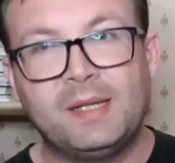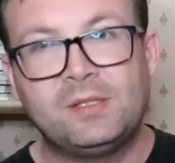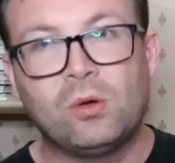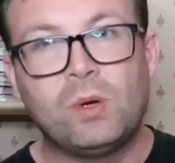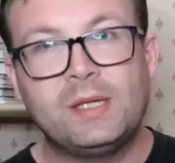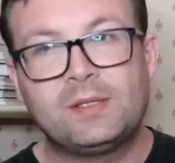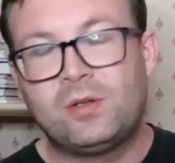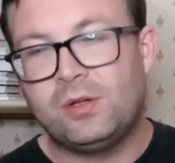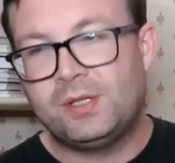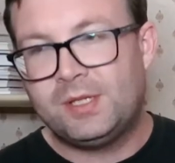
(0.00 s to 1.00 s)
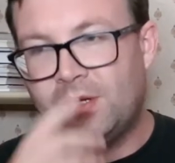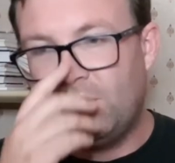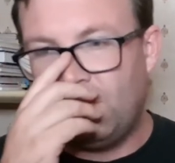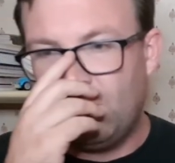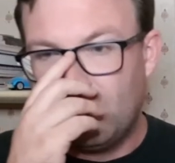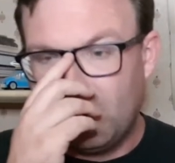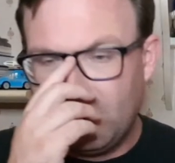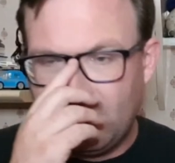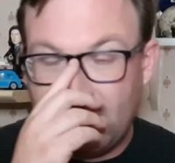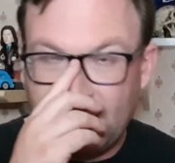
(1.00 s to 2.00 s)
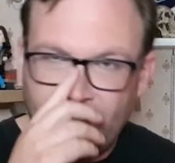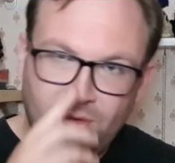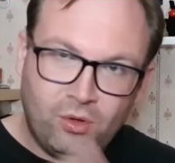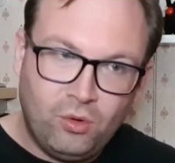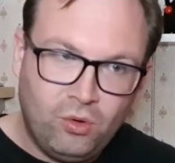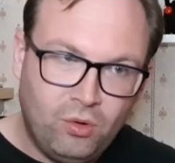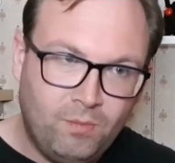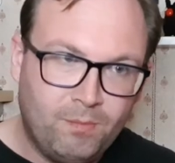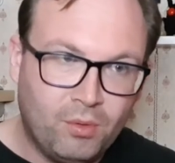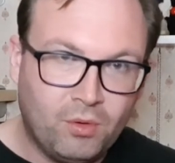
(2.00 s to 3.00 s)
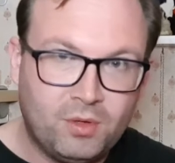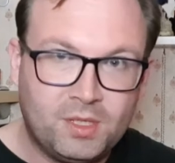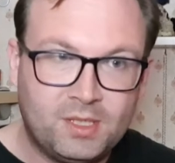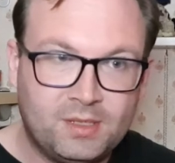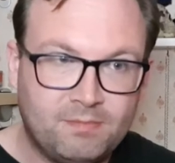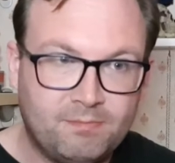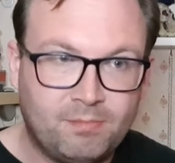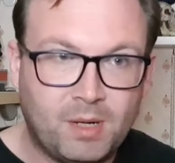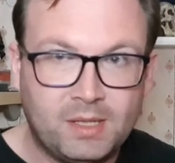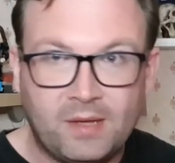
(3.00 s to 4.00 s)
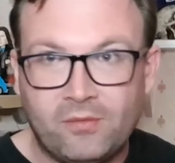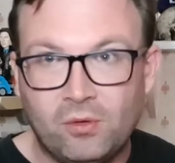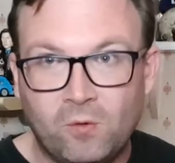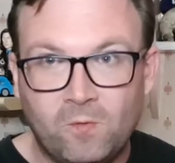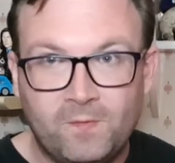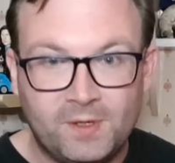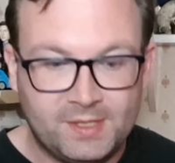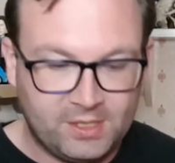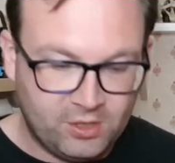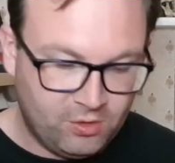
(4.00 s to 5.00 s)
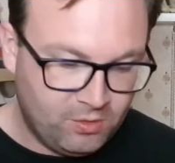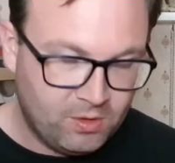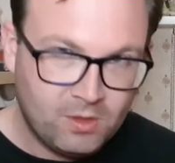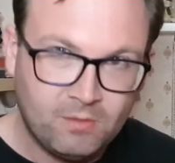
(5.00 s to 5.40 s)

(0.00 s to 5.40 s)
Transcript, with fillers: it's always good to get new books by different authors that you